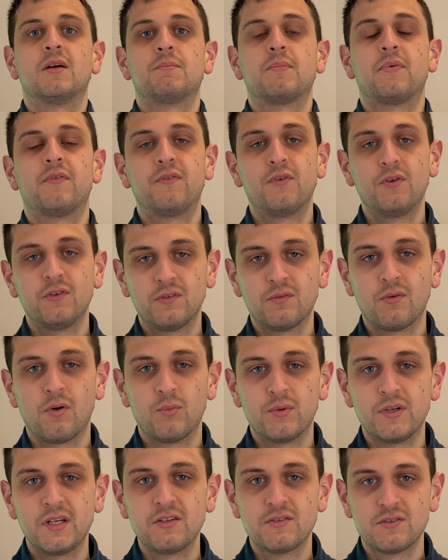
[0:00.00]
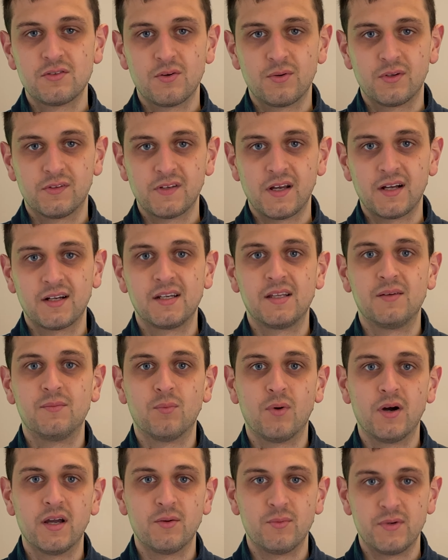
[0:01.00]
But first of all, we need to know exactly
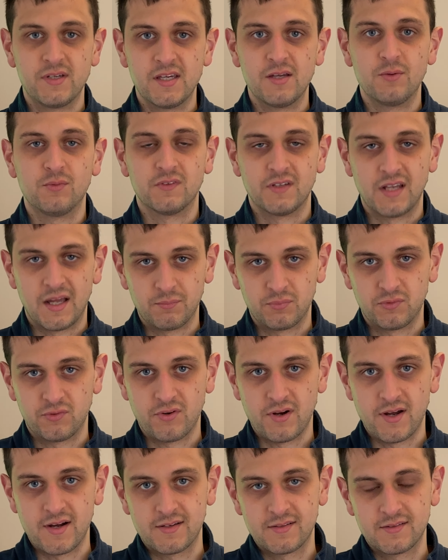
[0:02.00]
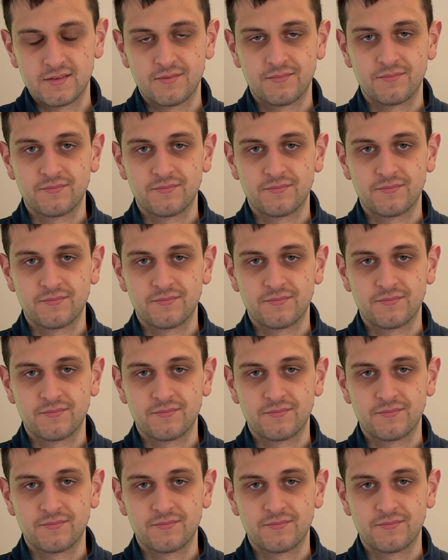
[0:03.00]
why we use an abstract.